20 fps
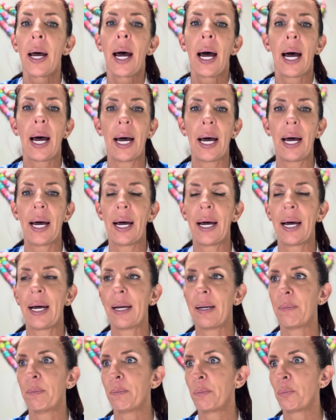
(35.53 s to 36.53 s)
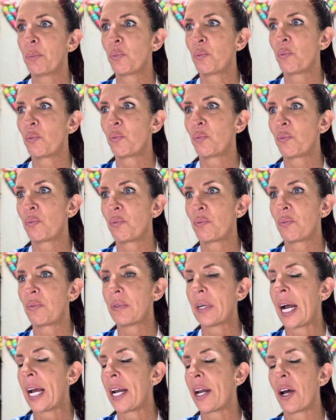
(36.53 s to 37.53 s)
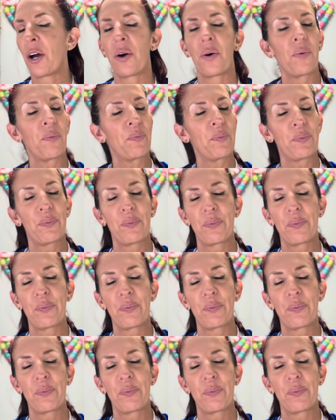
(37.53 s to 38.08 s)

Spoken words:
I know